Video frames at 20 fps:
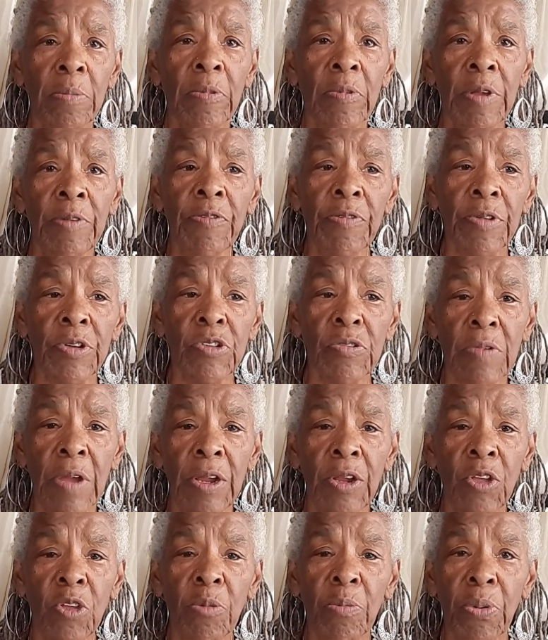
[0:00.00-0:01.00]
refrigerator.
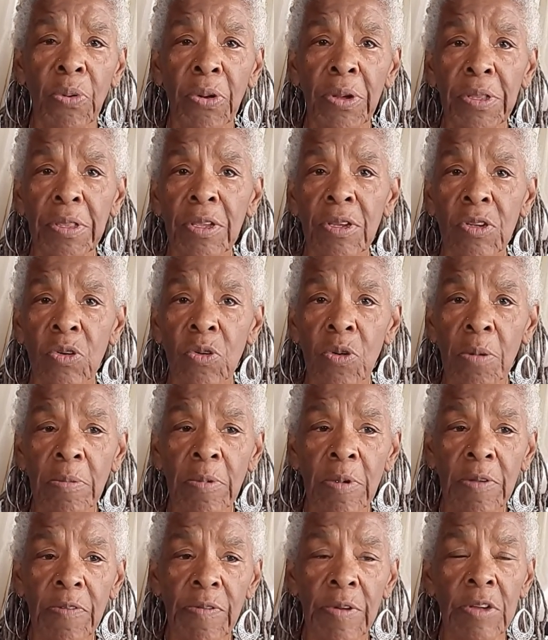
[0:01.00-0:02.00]
You bought the dorm
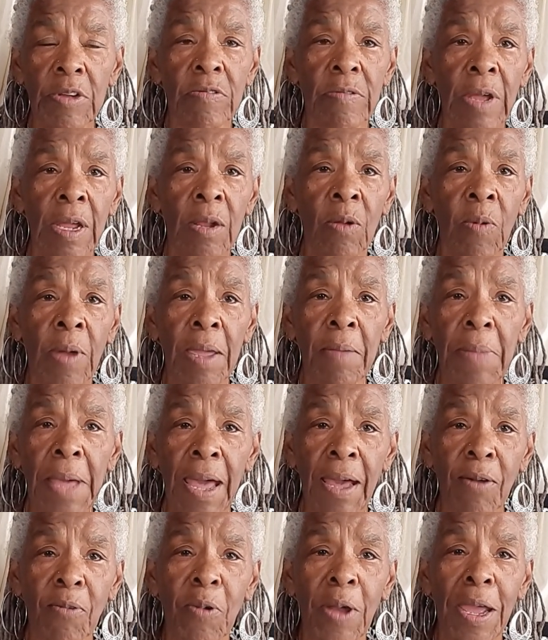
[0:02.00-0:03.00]
refrigerator way
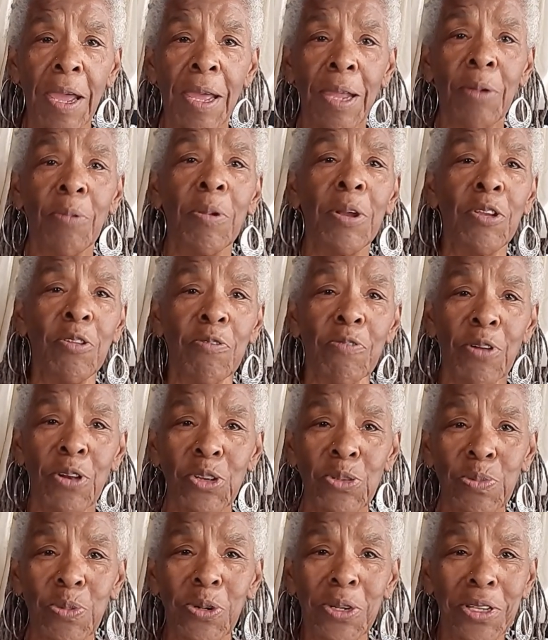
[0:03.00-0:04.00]
back when you
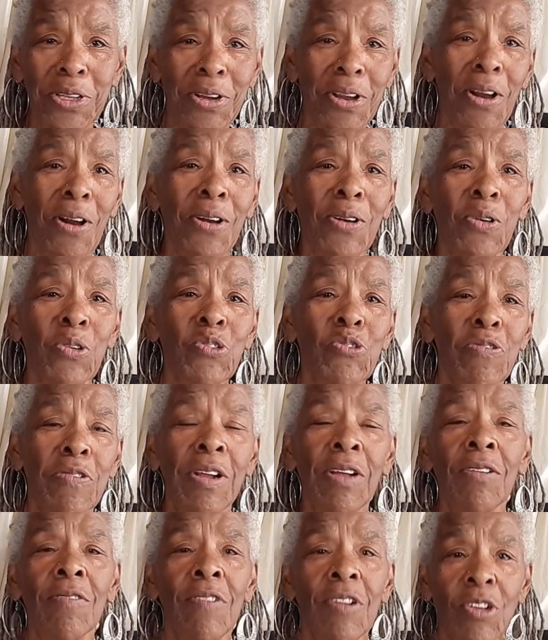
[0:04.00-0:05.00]
first bought the cargo
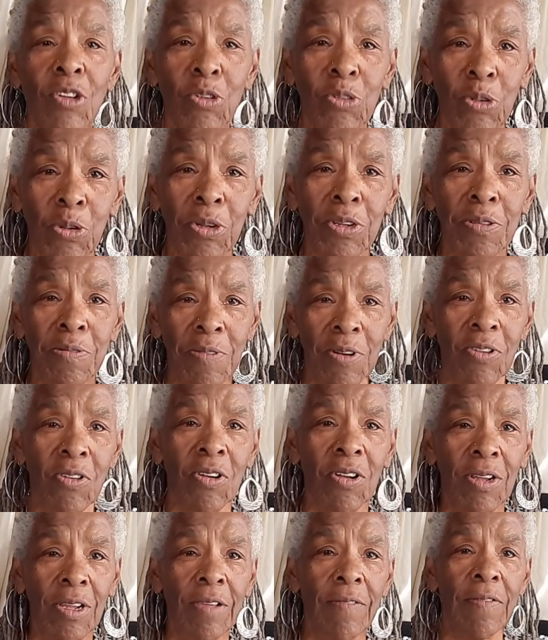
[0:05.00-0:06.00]
trailer, and you thought you were going
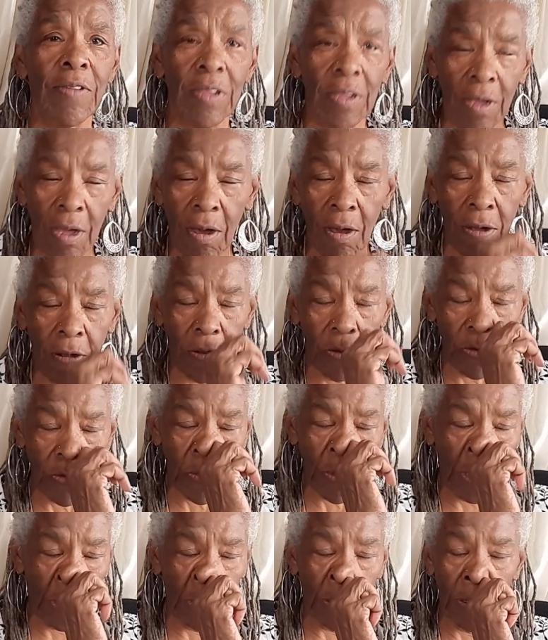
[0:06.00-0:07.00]
to live in the cargo
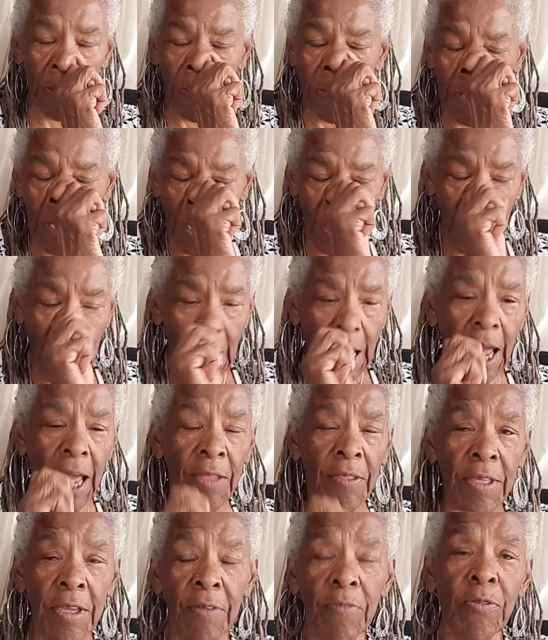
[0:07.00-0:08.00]
trailer, and
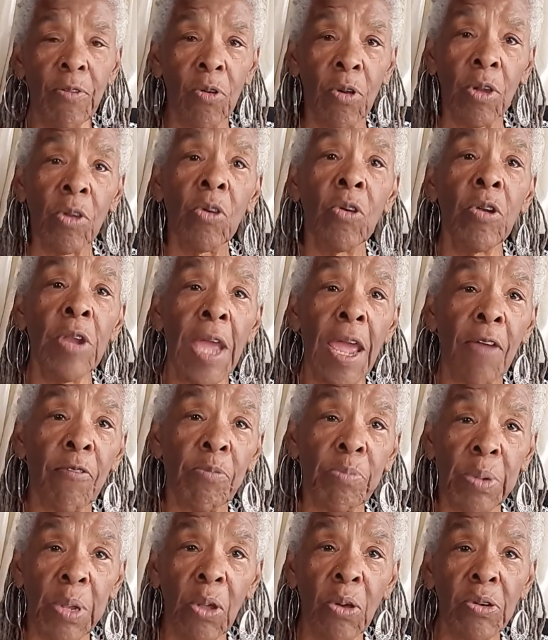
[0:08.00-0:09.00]
therefore could have
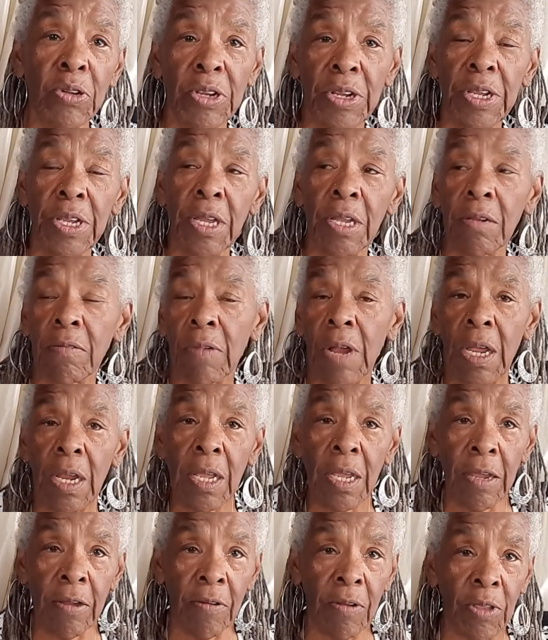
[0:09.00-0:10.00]
plugged it in right
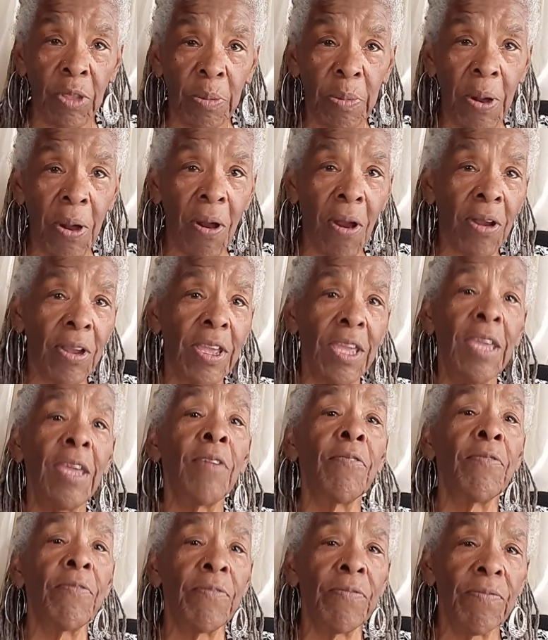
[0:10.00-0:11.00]
here in the park
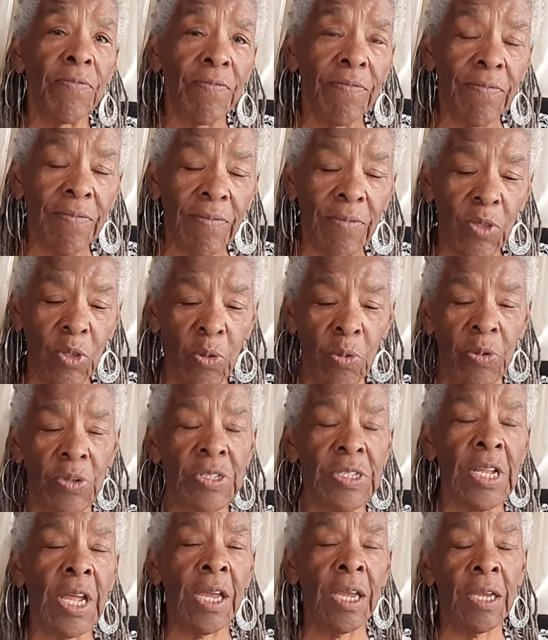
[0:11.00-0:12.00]
if you were
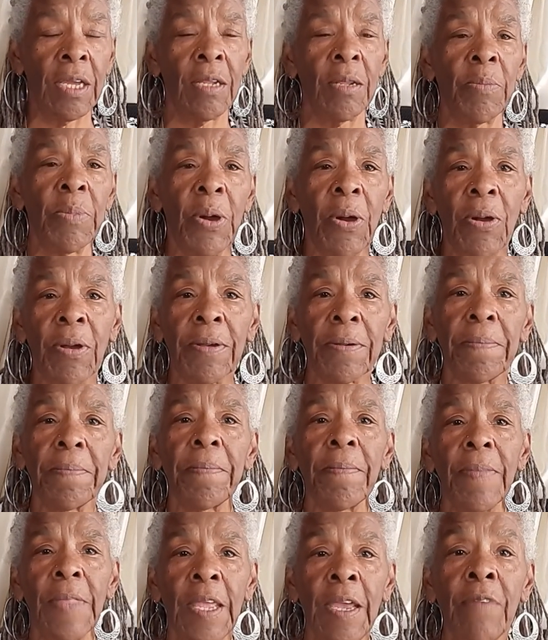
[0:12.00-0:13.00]
staying in the park,
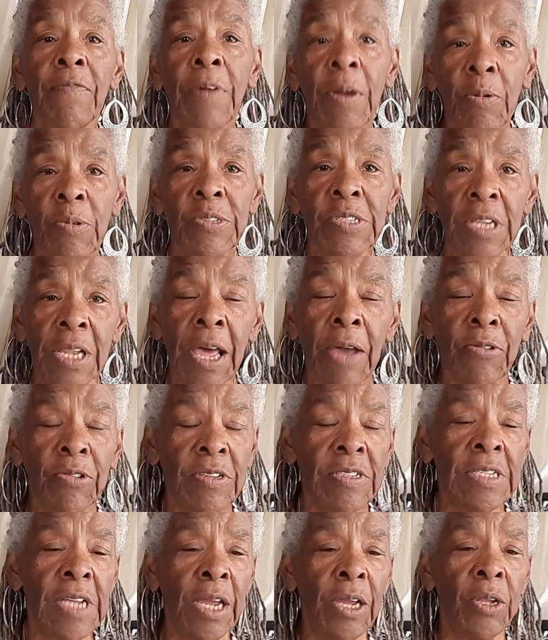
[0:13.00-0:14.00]
if I was allowed to
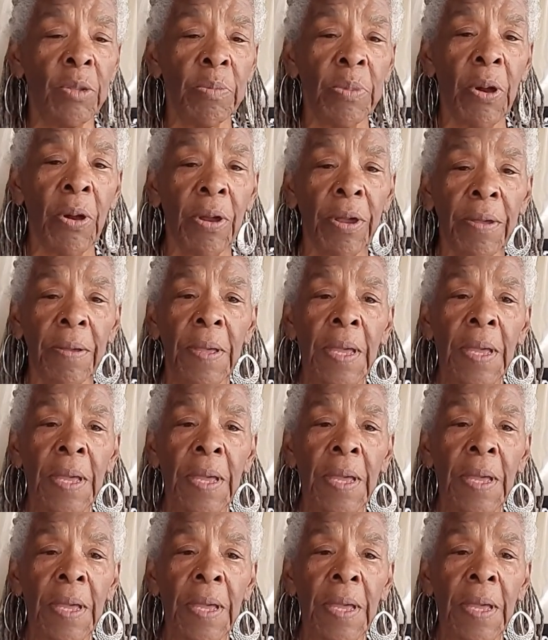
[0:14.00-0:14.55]
stay in the park.